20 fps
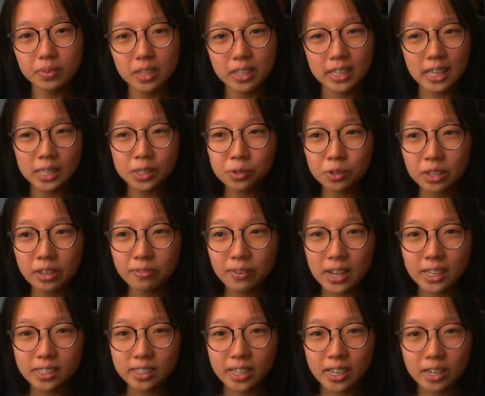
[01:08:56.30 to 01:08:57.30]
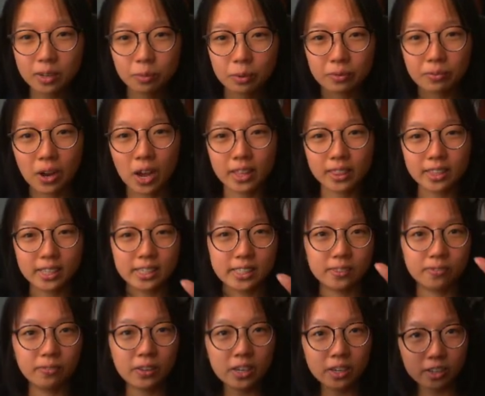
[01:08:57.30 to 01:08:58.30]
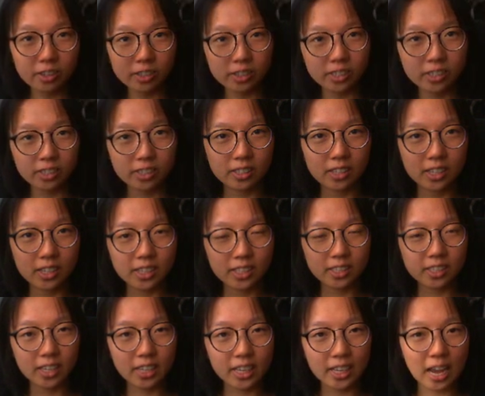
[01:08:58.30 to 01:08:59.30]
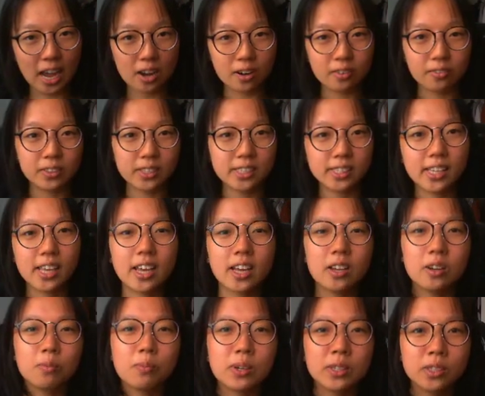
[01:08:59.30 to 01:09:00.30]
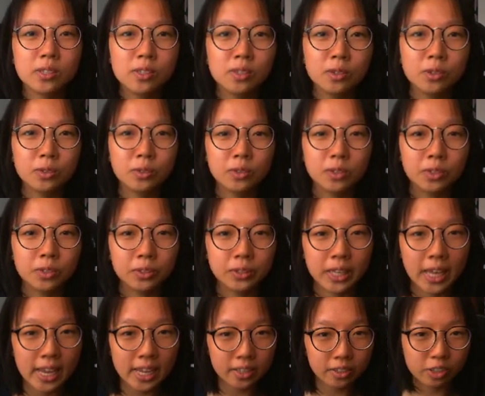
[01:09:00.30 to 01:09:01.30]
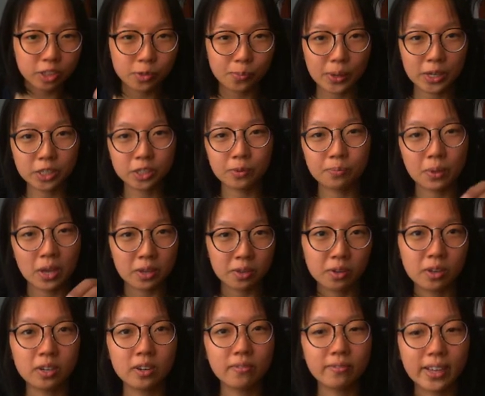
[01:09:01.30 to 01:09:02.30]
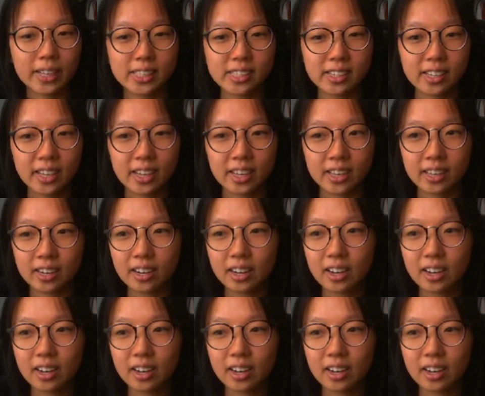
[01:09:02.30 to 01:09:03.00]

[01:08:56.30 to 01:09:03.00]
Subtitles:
That's really fascinating. We've got these fingers sticking out of the sand once you land your spaceship that you can investigate,